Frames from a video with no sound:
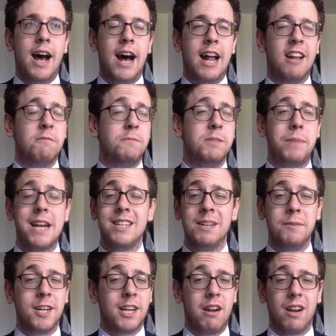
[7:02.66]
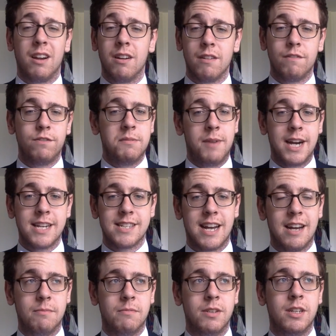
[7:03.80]
I've basically been going from my
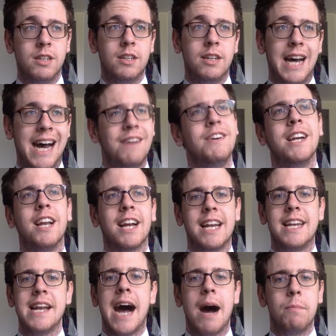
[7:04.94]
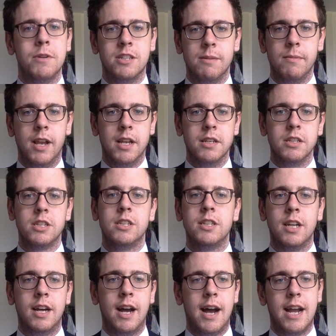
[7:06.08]
exam, having like a nap and some lunch,
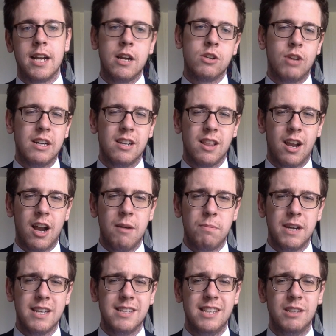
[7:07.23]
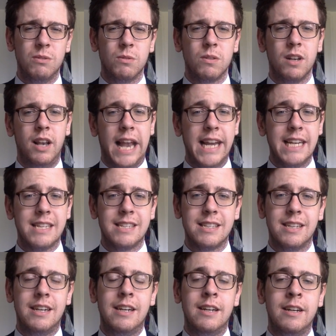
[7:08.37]
and going straight to the library until late.
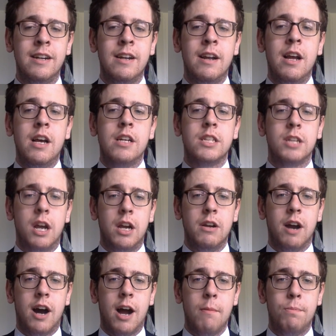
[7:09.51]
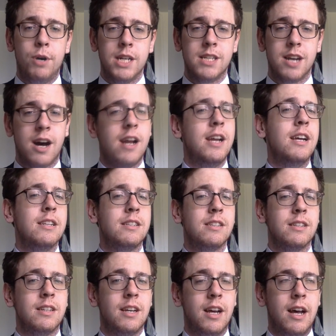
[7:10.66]
So I'm pretty tired.
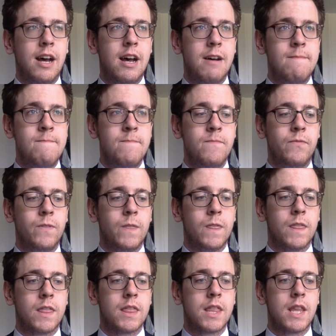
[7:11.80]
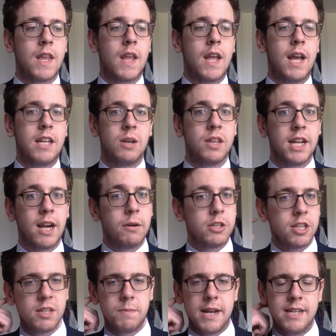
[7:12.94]
So I think I'm just
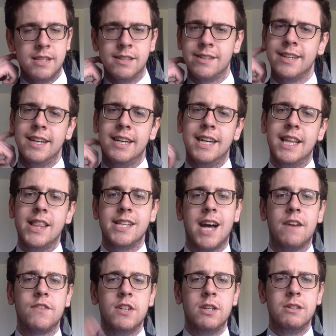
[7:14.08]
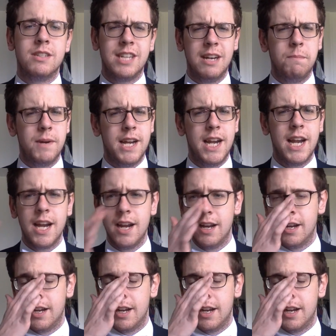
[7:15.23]
going to spend this afternoon sleeping